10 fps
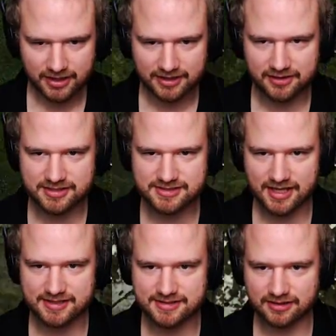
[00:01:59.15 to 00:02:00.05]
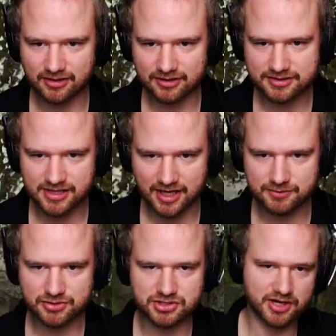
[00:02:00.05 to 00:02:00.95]
This takes a long
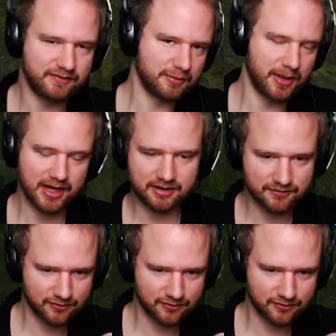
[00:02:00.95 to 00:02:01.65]
time to travel back and